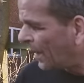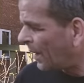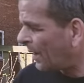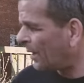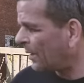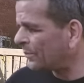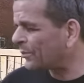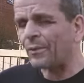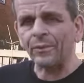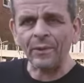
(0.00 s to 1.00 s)
Um,
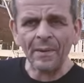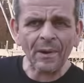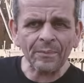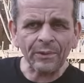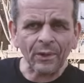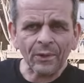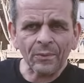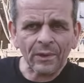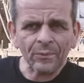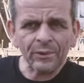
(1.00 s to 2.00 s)
so will wrap up the other
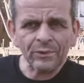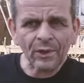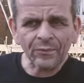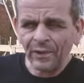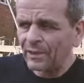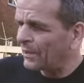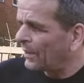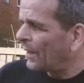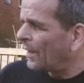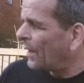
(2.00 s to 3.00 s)
one with sulfate.
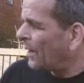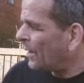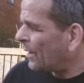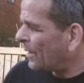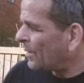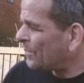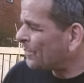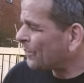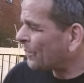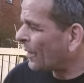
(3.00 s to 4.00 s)

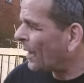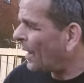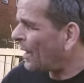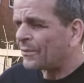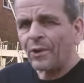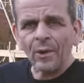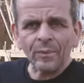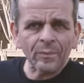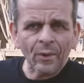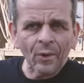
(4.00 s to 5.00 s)
Um, I have a
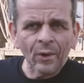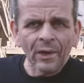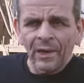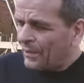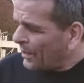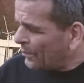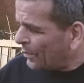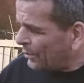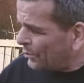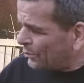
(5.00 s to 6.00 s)
couple more that I
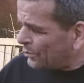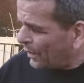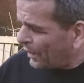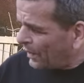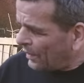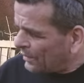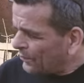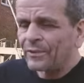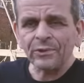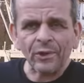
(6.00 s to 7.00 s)
want to use a
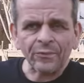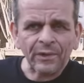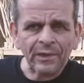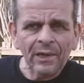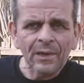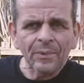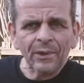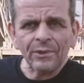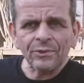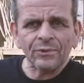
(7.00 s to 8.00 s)
different sulfate
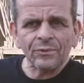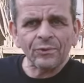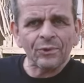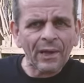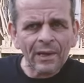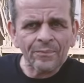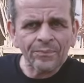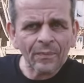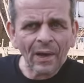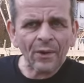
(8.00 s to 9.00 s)
because today
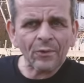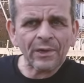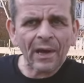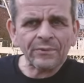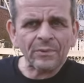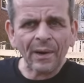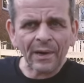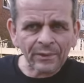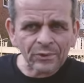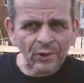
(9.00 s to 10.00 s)
I also have some
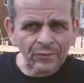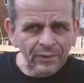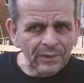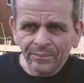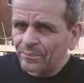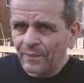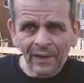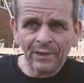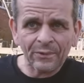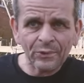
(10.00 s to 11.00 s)
iron sulfate
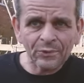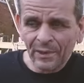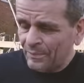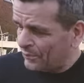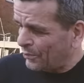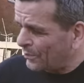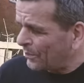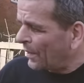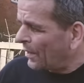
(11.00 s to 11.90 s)
and I never used that before.